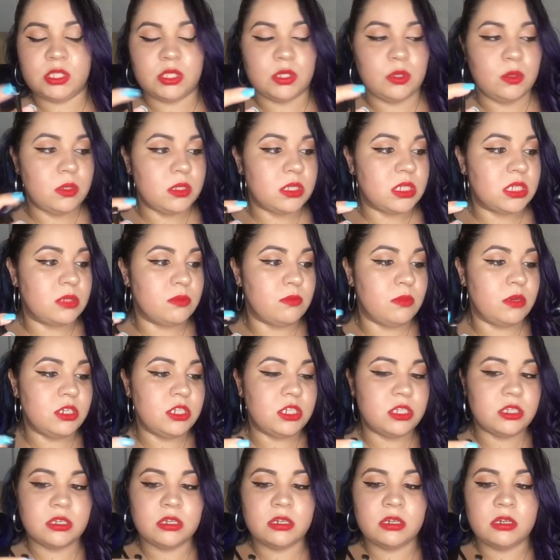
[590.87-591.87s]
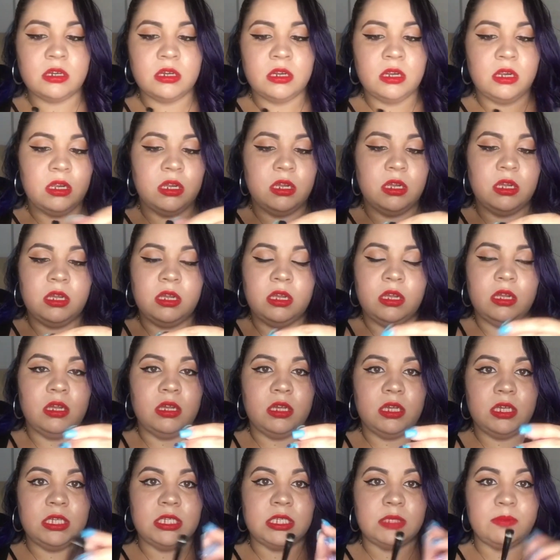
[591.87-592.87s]
So a smudger
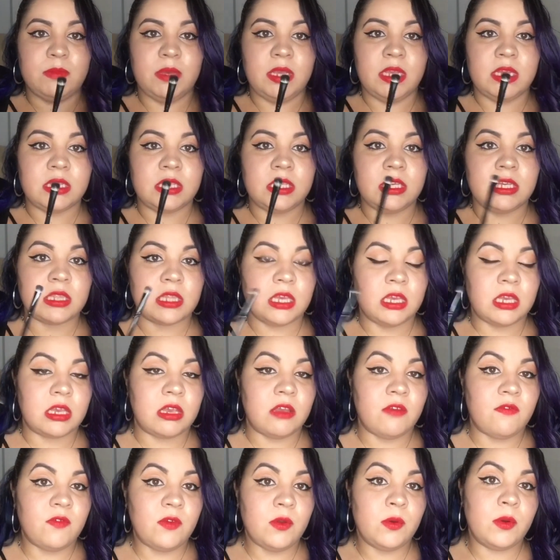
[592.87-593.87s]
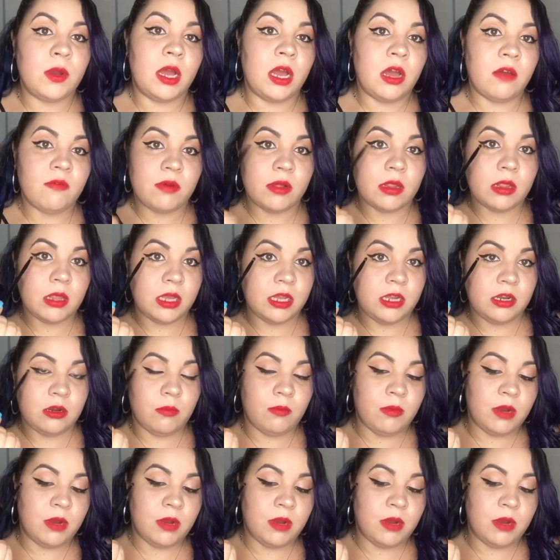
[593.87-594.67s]
is mainly like if you have a liner,